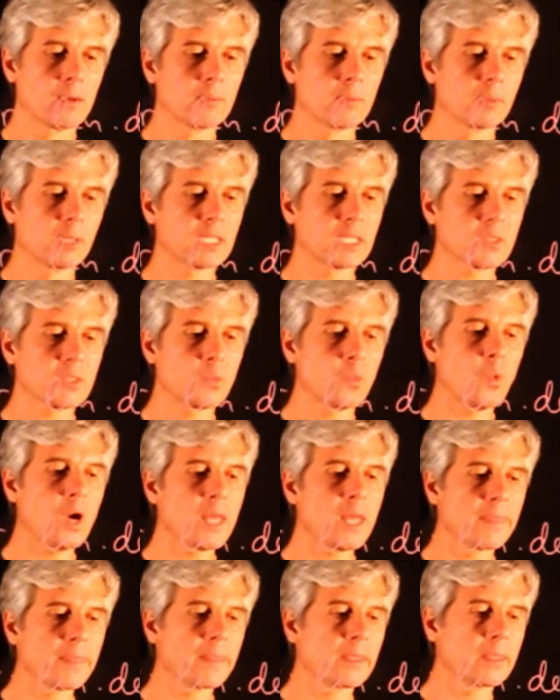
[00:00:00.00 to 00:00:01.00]
plus
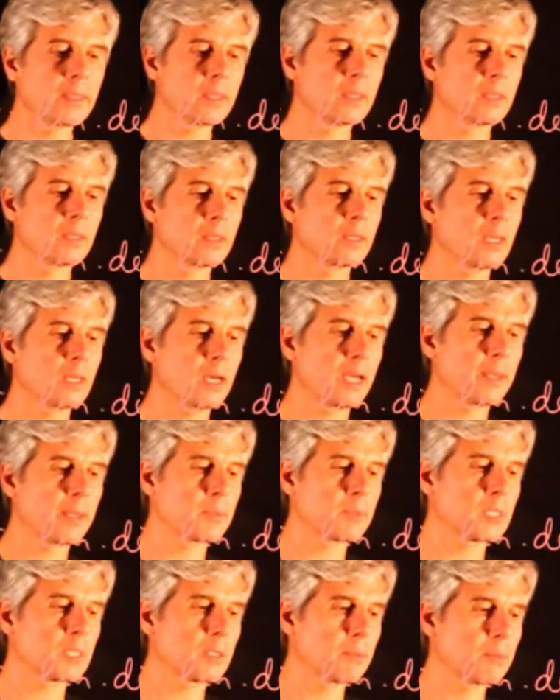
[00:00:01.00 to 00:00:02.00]
1
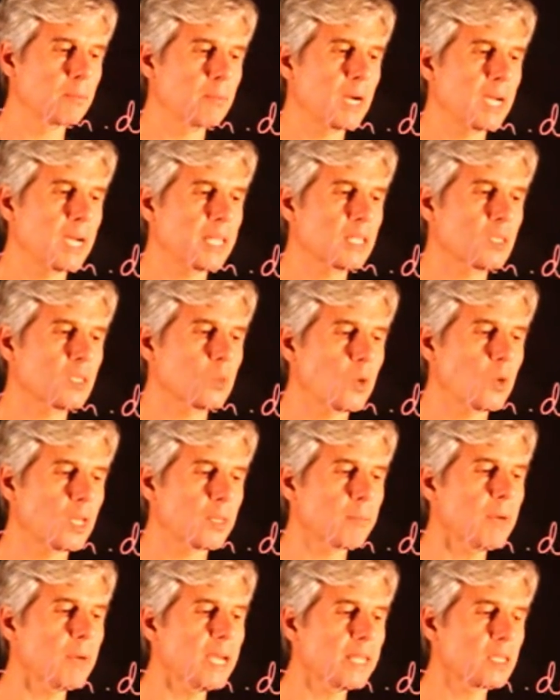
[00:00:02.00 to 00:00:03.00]
times
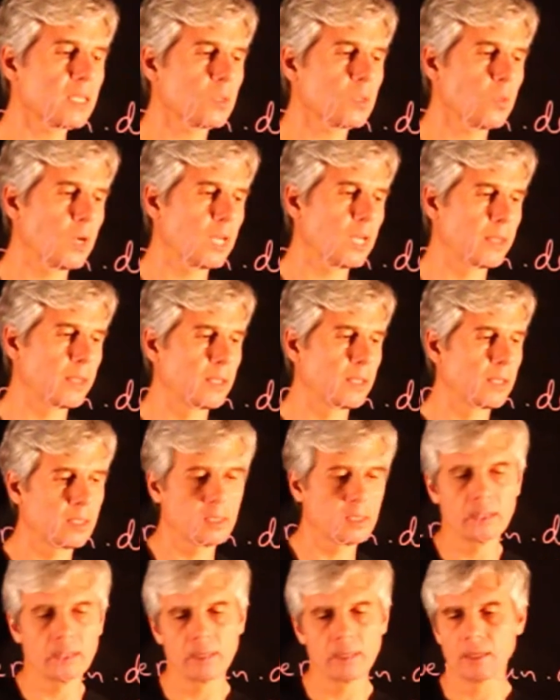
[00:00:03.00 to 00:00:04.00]
-1, -1,
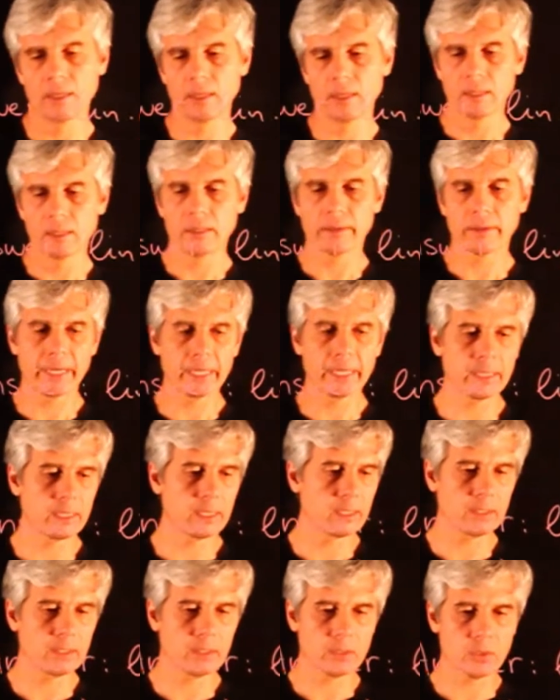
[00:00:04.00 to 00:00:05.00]
right?
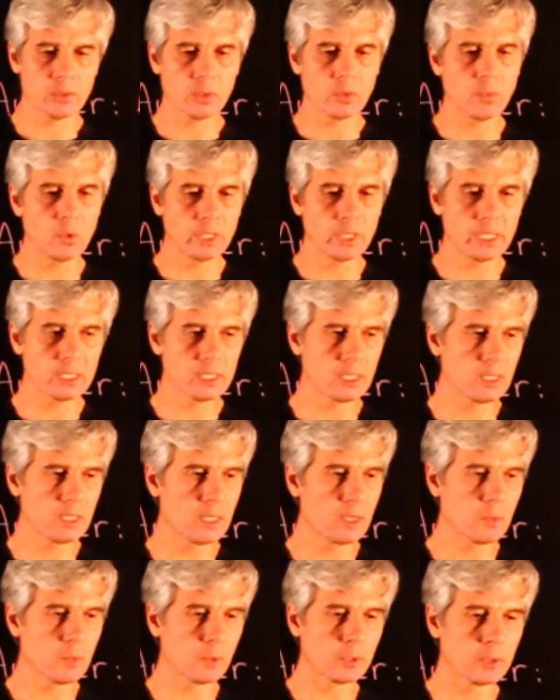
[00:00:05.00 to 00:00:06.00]
So what is it
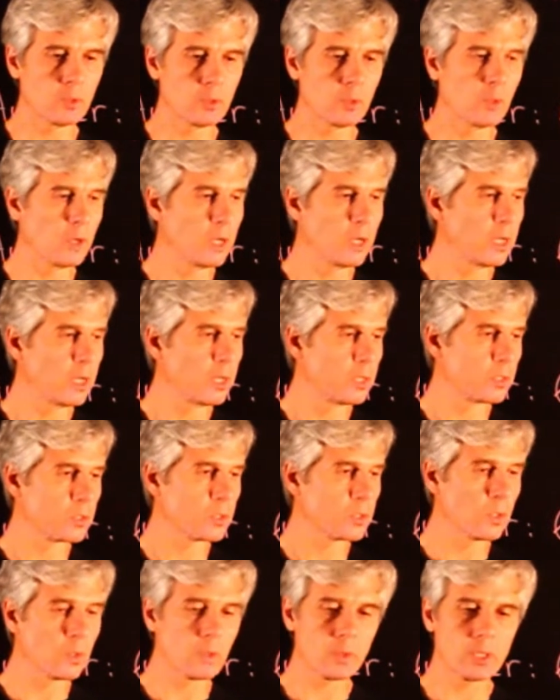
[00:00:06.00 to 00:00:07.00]
equal to?
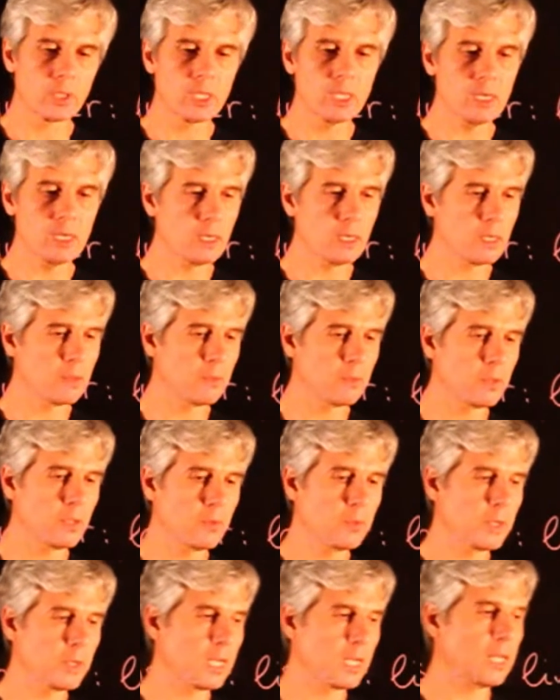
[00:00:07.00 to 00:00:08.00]
So here,
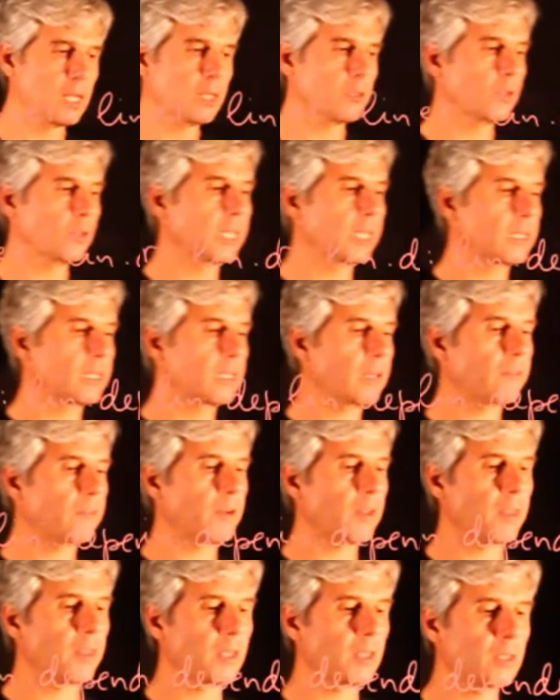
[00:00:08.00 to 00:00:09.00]
if we calculate
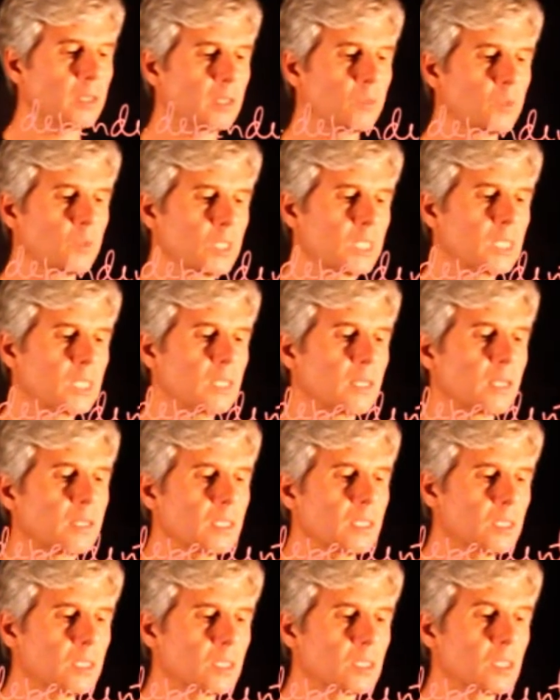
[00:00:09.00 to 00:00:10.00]
everything, then we see that
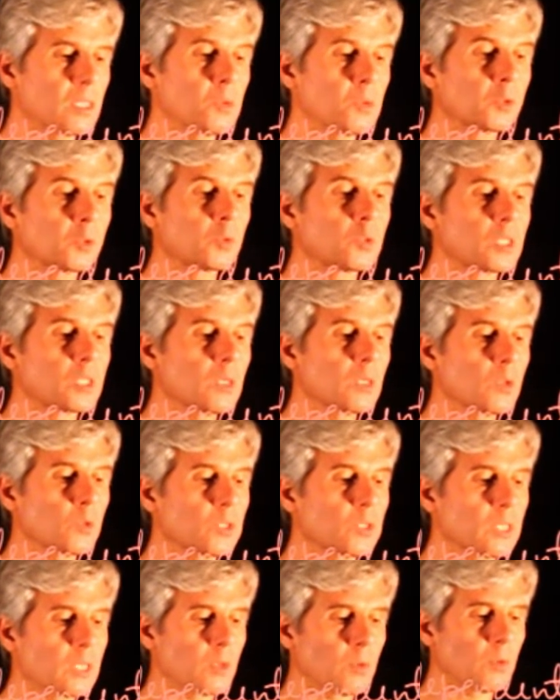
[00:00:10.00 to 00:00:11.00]
this is equal to 0,
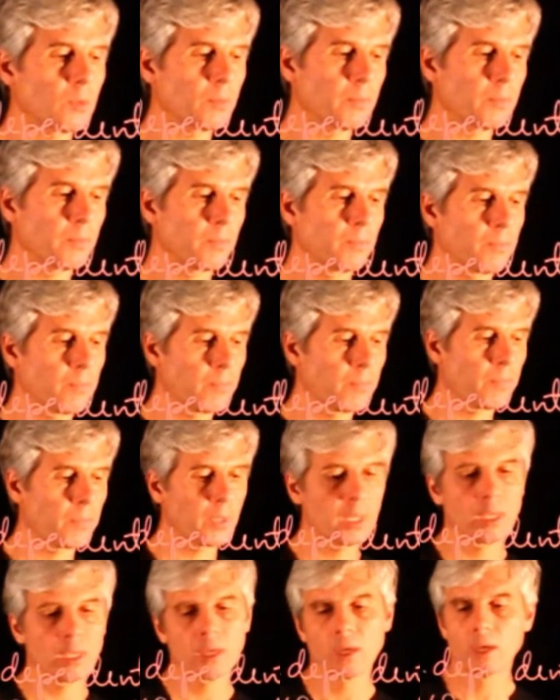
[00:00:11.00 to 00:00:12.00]
0.
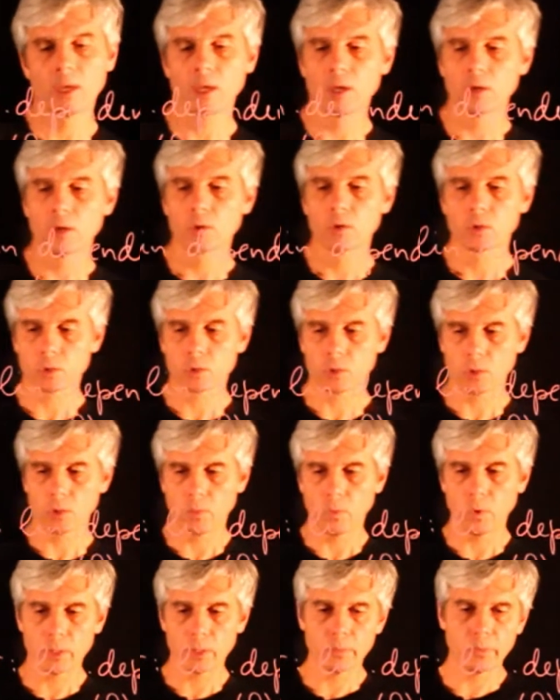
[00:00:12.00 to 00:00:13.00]
So
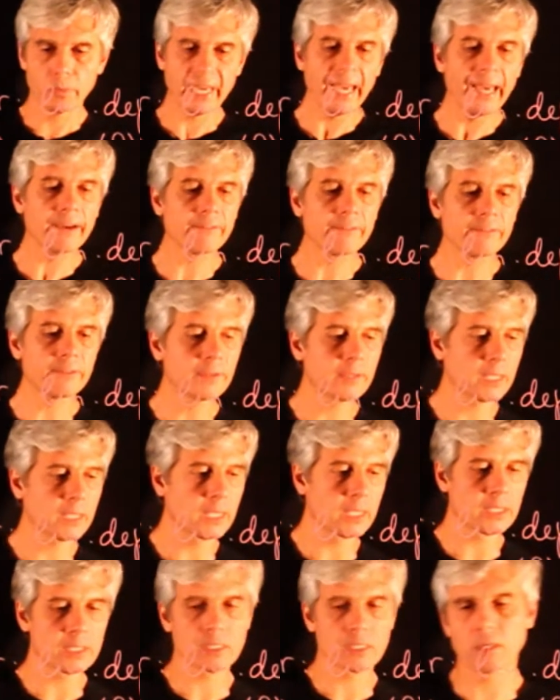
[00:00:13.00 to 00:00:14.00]
what we have
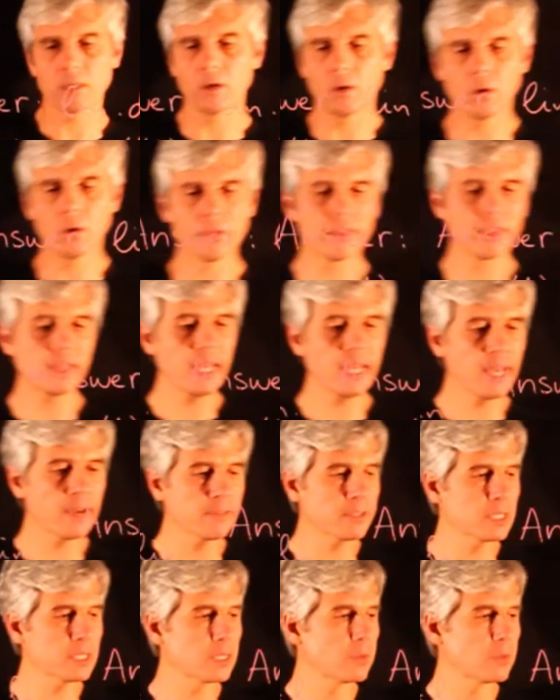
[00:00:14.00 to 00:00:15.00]
is, on the left,